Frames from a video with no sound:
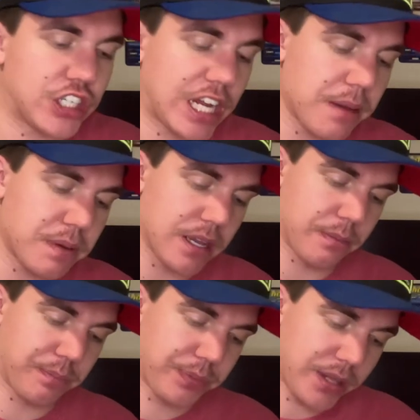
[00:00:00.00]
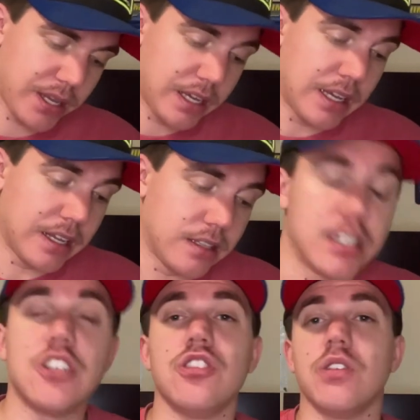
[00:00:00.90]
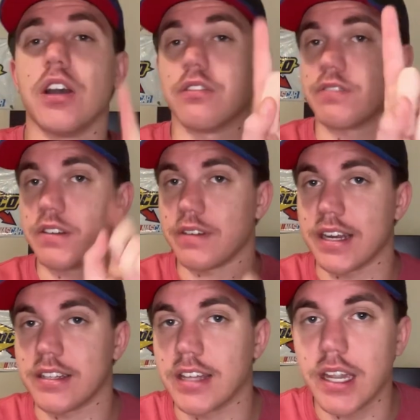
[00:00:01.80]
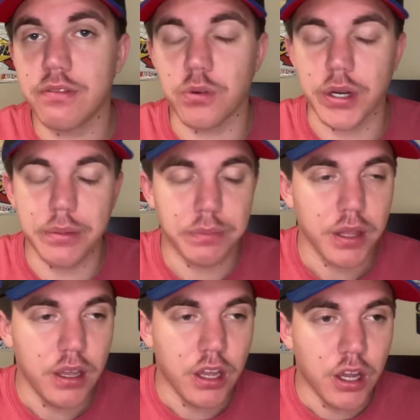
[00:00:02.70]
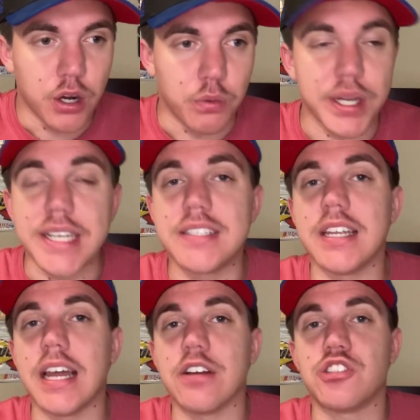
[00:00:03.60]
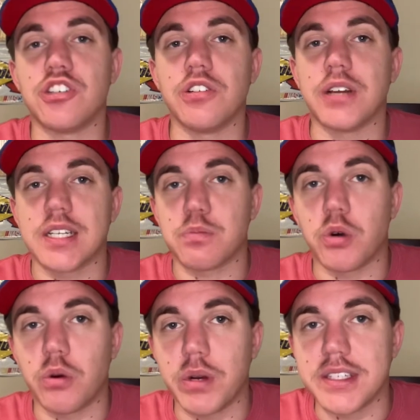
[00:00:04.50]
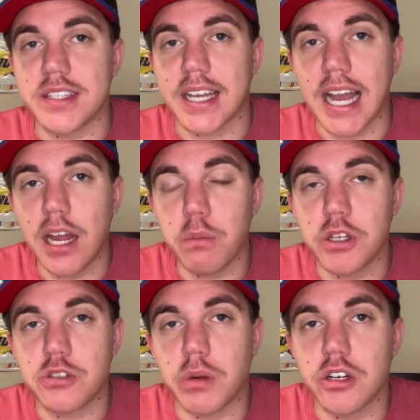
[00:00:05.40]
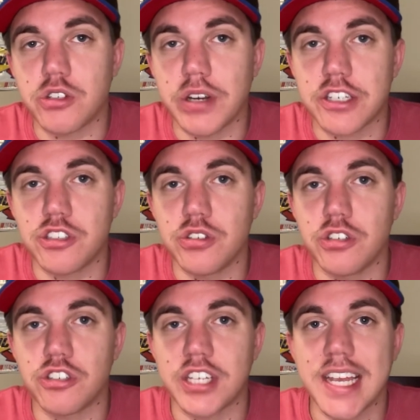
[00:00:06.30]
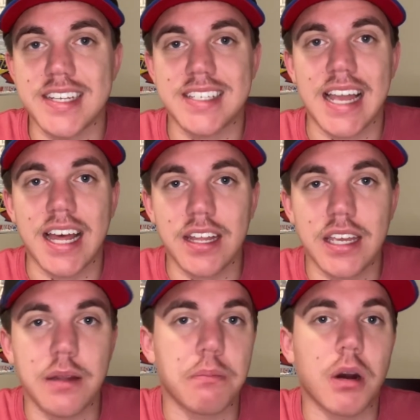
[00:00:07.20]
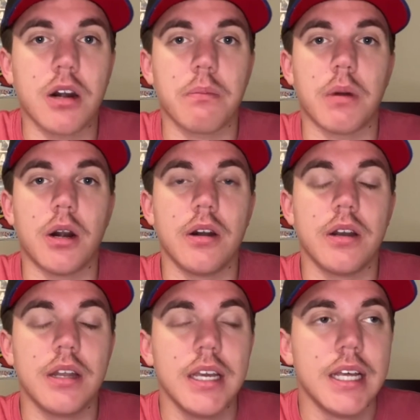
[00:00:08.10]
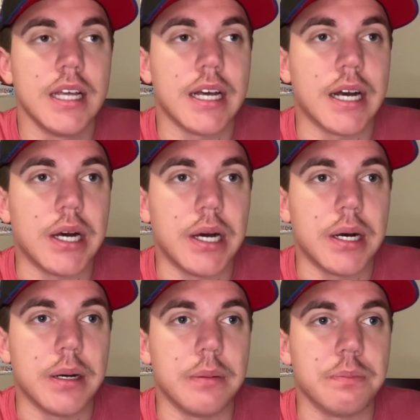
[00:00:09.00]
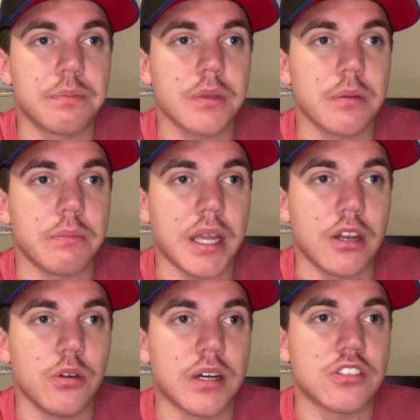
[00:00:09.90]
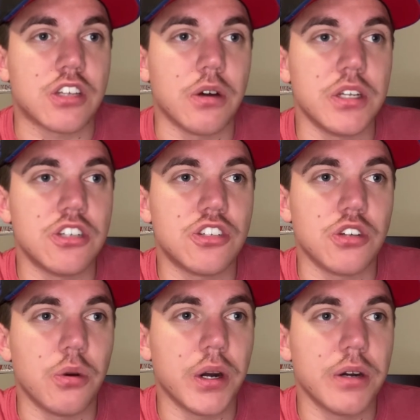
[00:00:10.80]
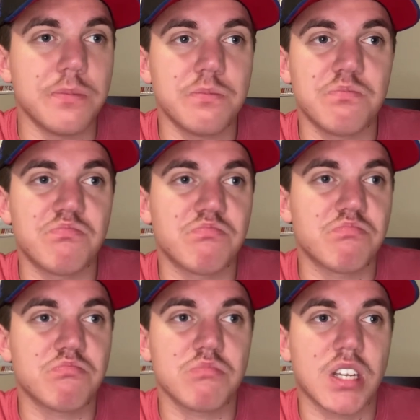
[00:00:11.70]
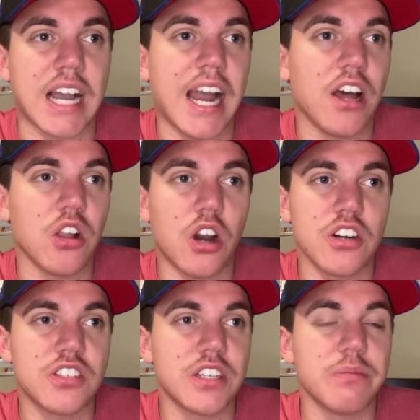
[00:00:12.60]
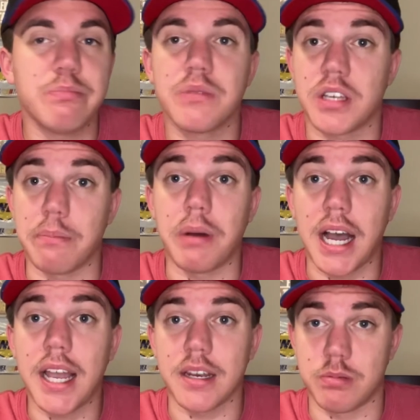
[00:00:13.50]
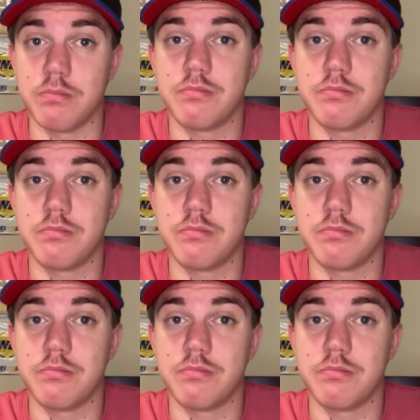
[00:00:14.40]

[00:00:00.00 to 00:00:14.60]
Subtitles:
champion. Did you know, fun fact of the day for you, Ricky Stenhouse Jr. has more wins than Kyle Busch, Martin Truex Jr., Chase Elliott, Mark Martin, who else? Tony Stewart, Kyle Larson combined.